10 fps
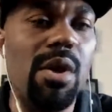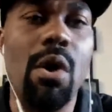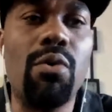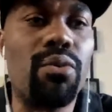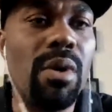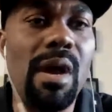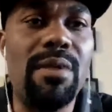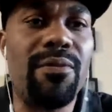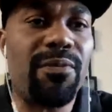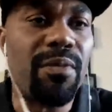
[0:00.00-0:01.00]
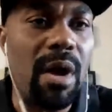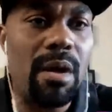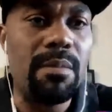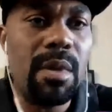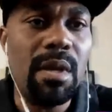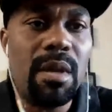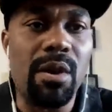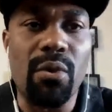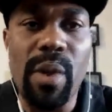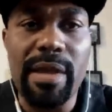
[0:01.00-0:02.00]
Don't run from
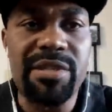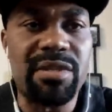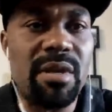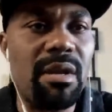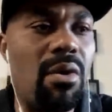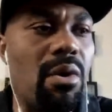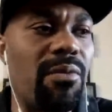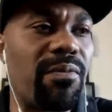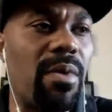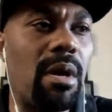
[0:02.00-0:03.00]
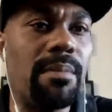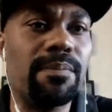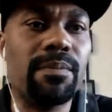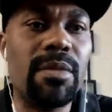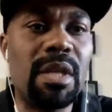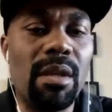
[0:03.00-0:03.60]
correction or from,